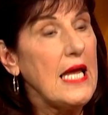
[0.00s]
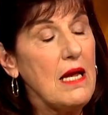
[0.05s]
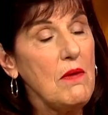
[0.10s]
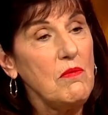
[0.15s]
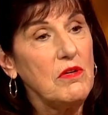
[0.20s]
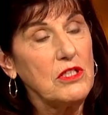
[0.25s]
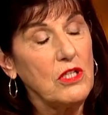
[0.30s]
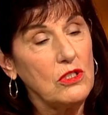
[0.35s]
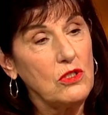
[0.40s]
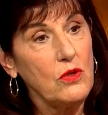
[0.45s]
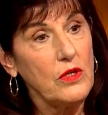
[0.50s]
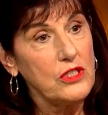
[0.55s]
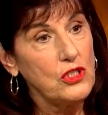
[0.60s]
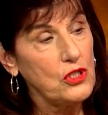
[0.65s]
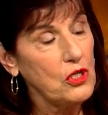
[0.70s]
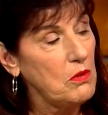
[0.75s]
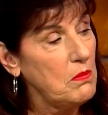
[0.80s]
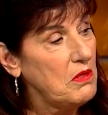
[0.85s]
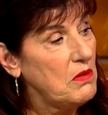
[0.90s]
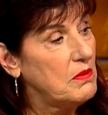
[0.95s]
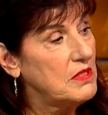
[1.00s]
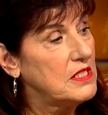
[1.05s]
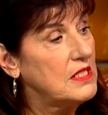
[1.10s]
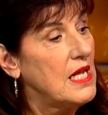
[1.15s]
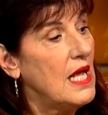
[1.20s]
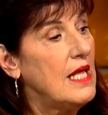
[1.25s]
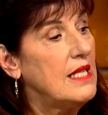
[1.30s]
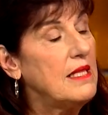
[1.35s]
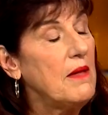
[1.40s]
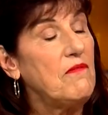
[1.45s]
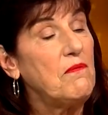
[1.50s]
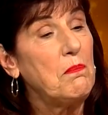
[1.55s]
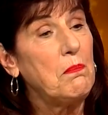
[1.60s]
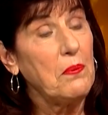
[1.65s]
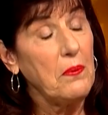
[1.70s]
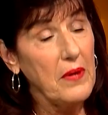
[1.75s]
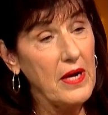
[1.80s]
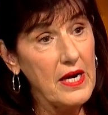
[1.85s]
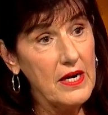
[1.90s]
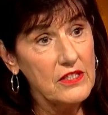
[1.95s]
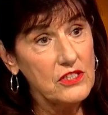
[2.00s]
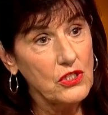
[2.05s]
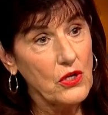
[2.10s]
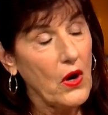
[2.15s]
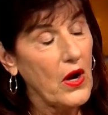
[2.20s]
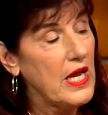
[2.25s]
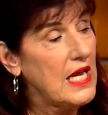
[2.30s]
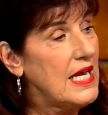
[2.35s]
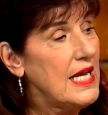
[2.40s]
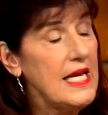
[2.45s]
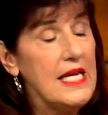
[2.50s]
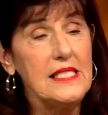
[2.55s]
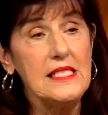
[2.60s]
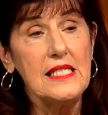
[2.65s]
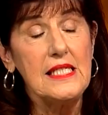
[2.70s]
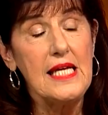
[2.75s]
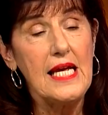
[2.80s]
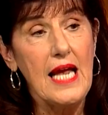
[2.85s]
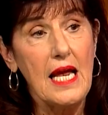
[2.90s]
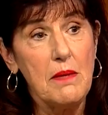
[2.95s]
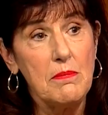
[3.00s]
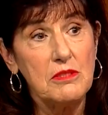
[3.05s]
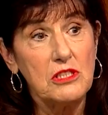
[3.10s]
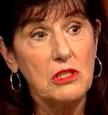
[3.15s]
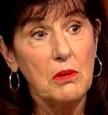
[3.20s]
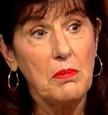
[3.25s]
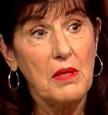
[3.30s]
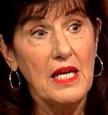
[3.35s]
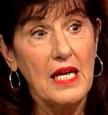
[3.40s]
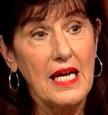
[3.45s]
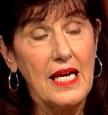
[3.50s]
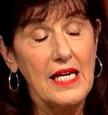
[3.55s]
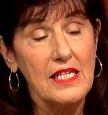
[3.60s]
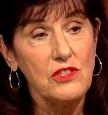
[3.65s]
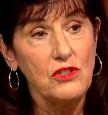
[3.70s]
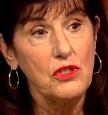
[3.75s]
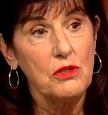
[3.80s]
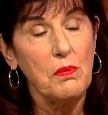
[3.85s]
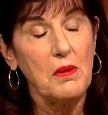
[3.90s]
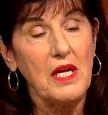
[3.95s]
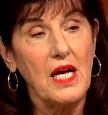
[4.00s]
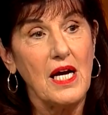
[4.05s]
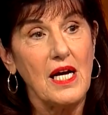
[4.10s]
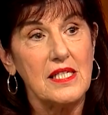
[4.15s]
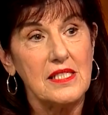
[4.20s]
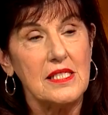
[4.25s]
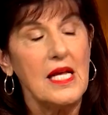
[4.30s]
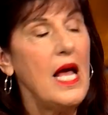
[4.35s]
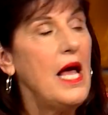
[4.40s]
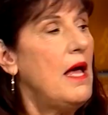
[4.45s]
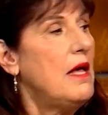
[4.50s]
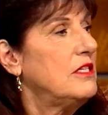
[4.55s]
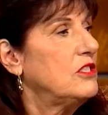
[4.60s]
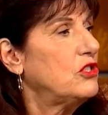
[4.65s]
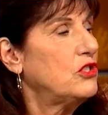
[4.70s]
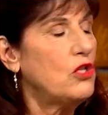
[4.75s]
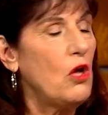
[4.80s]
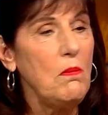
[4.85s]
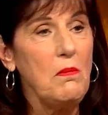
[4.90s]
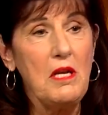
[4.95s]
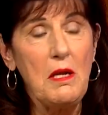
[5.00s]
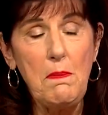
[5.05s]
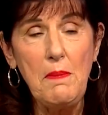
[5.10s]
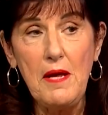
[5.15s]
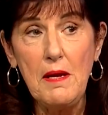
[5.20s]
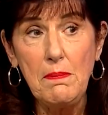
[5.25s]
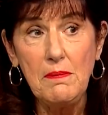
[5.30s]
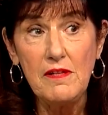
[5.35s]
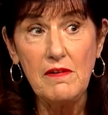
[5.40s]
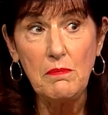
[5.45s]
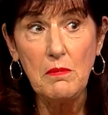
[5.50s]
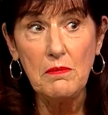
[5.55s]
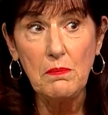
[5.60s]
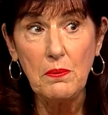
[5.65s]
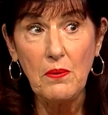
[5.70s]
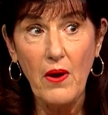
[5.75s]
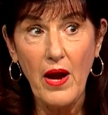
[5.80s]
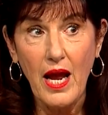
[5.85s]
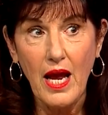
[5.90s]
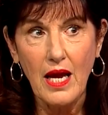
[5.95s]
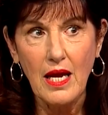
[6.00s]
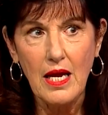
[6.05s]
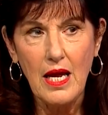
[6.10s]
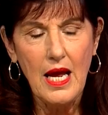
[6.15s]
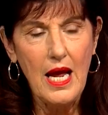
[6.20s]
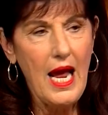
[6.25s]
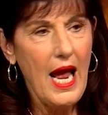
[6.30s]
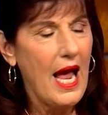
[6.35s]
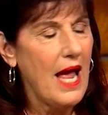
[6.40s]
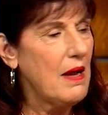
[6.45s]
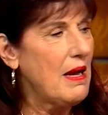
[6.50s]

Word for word: And what the Lord showed me was the prayers are easily able to be answered because so many people have been praying,